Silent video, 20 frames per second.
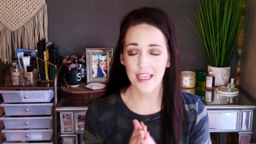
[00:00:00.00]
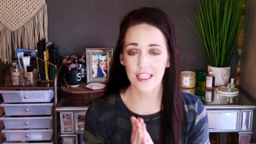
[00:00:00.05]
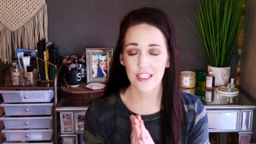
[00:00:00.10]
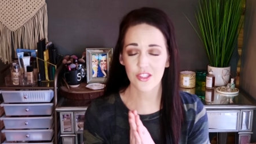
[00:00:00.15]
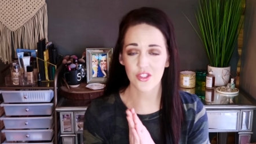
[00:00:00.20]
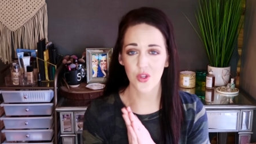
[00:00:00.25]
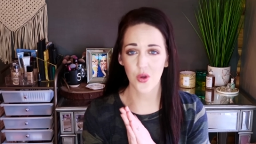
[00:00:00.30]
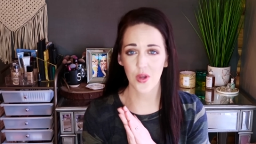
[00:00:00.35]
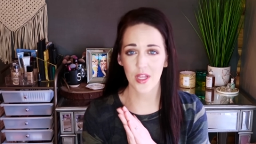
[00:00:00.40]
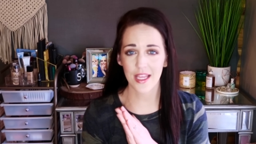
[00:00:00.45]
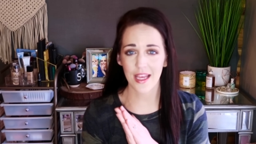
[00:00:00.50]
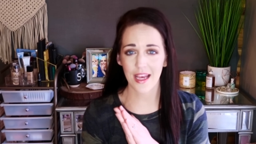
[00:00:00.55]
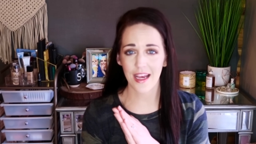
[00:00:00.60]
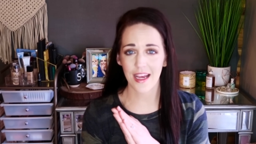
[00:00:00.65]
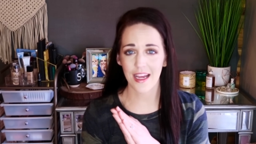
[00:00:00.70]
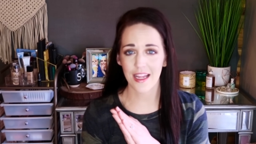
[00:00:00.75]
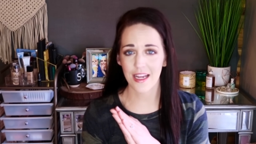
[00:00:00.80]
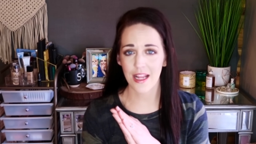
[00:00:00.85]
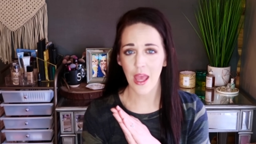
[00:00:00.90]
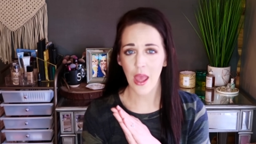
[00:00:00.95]
things going
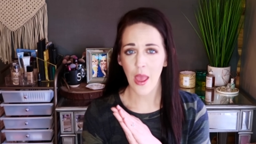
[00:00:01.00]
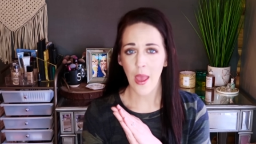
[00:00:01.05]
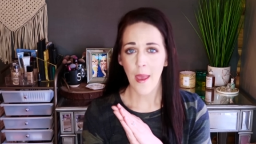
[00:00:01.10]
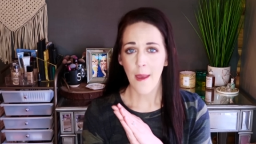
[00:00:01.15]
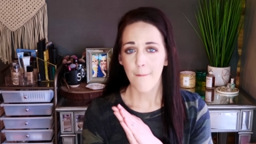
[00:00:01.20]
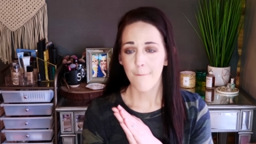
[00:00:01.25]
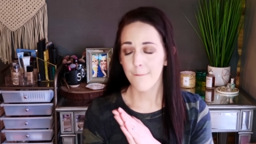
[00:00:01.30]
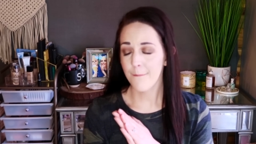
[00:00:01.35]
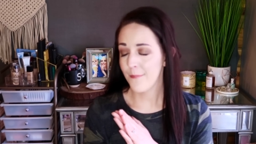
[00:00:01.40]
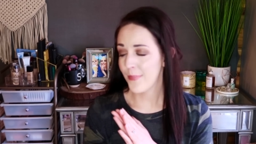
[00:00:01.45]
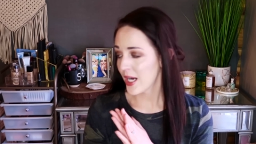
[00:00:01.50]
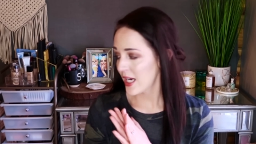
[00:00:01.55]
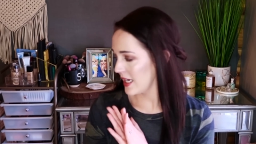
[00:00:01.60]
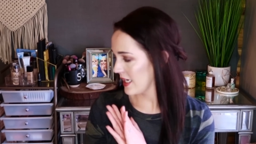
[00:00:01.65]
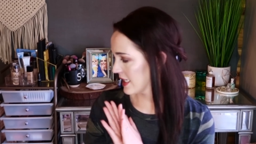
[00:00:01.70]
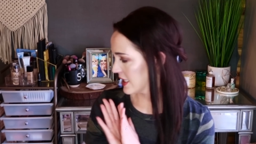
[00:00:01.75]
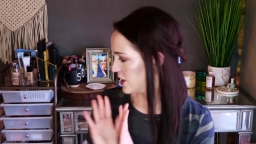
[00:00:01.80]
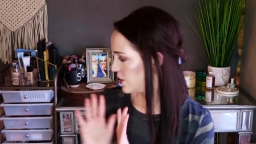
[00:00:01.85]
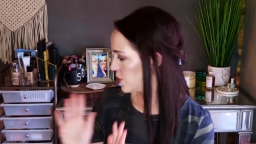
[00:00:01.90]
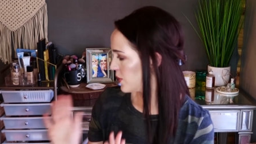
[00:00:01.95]
on,
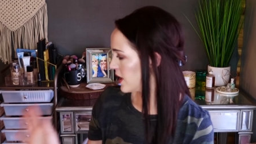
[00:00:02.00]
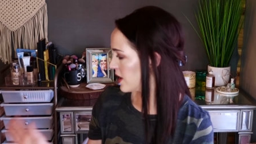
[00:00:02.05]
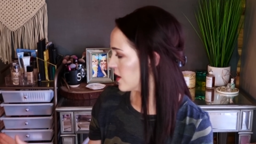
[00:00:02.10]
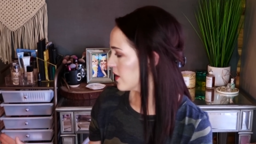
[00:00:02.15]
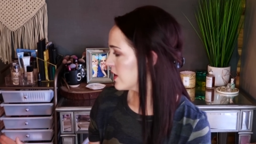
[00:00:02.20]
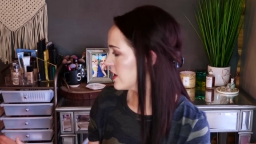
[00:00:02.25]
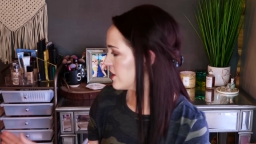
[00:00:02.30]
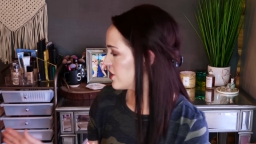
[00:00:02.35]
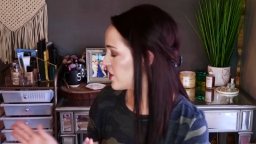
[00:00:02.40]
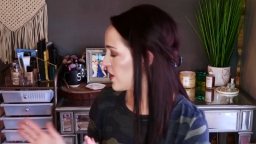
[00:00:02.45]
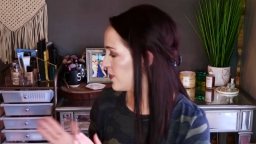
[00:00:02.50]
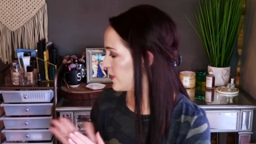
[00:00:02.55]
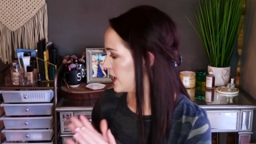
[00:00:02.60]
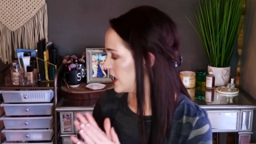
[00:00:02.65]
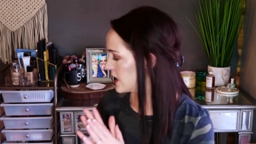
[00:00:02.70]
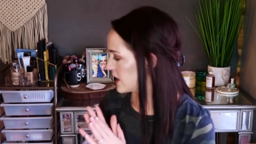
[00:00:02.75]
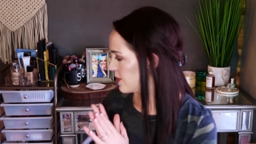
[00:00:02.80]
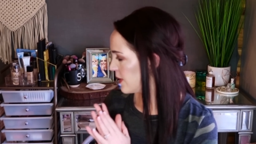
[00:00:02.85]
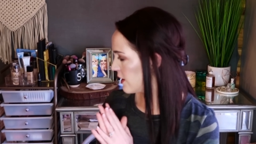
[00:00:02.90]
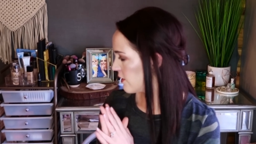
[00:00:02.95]
but we are going to jump
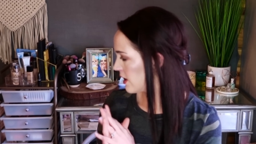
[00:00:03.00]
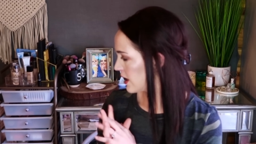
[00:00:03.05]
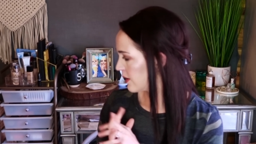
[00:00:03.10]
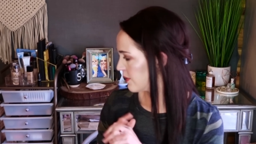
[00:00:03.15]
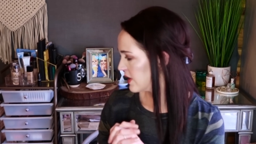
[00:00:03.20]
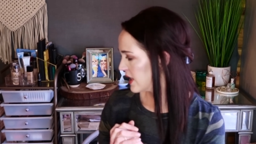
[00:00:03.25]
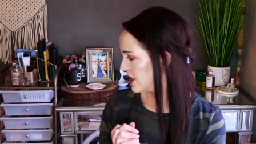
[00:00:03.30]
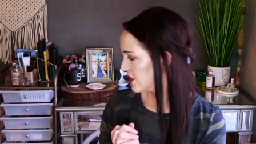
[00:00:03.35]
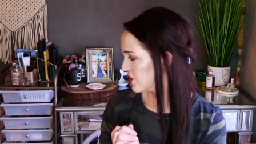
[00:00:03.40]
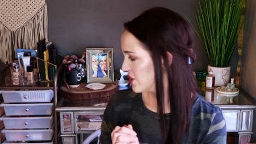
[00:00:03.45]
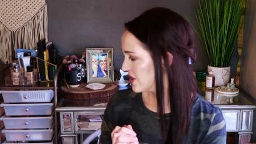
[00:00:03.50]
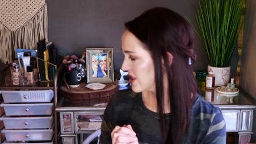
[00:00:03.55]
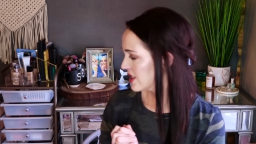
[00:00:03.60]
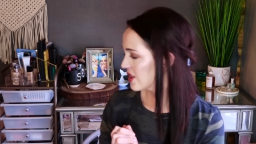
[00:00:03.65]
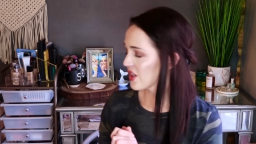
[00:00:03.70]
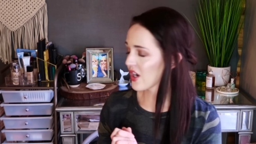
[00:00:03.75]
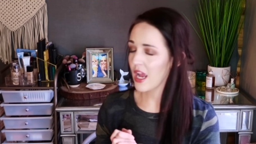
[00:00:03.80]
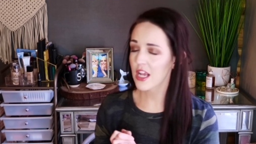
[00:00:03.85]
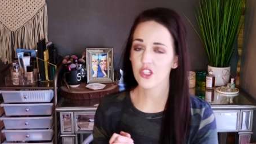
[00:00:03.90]
into my recommendations here.